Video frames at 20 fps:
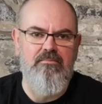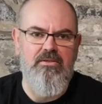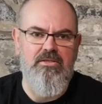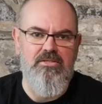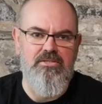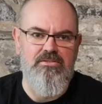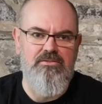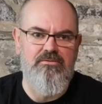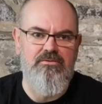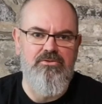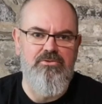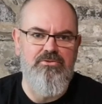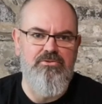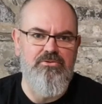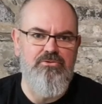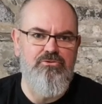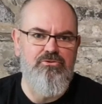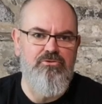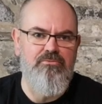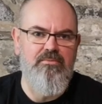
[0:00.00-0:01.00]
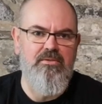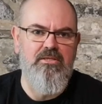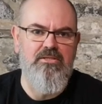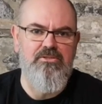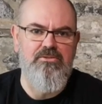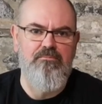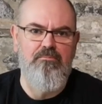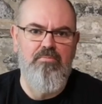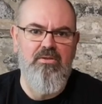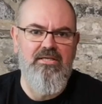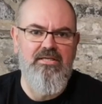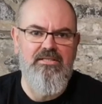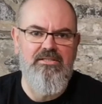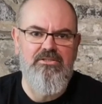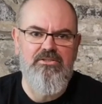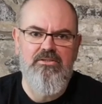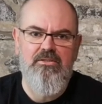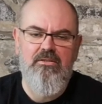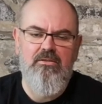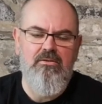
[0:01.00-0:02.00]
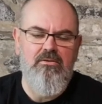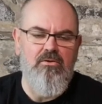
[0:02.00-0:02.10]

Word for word: because of using too much bleach